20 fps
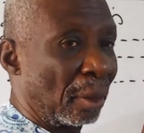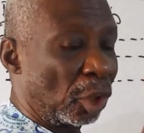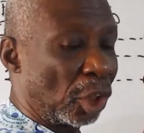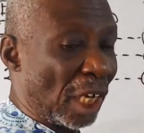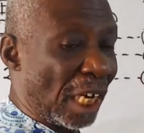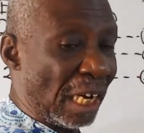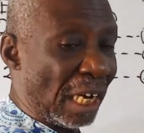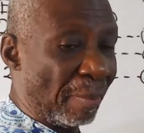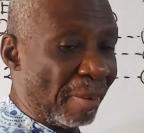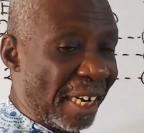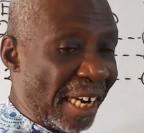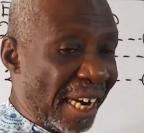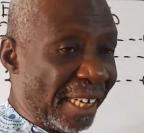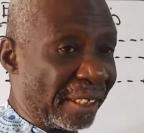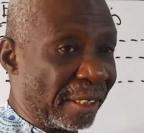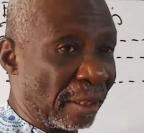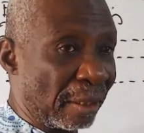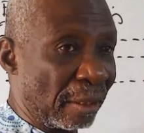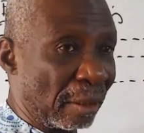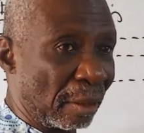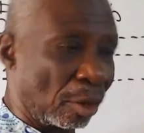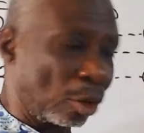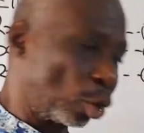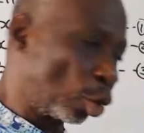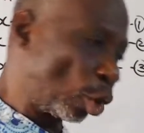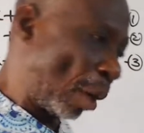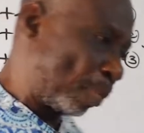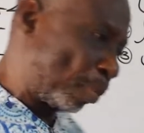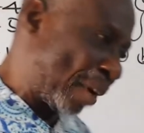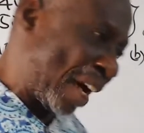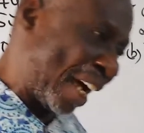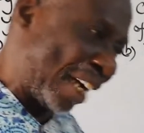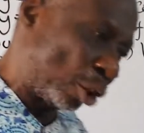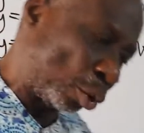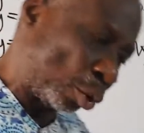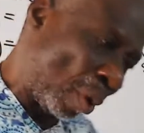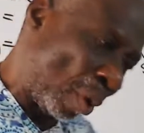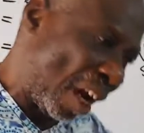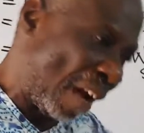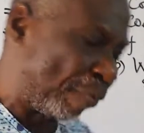to eliminate, subtract
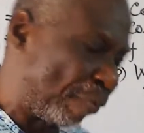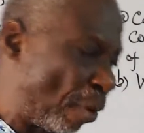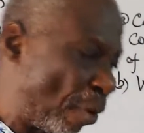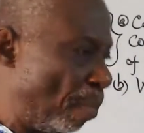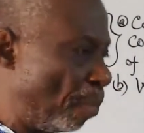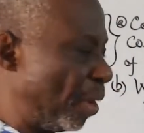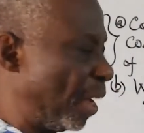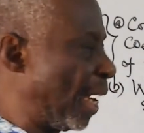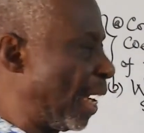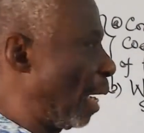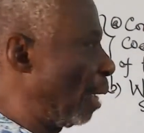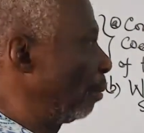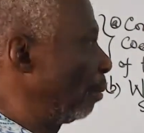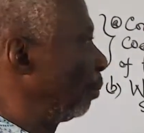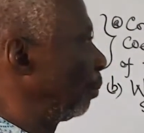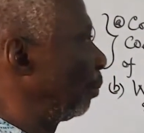smaller from bigger.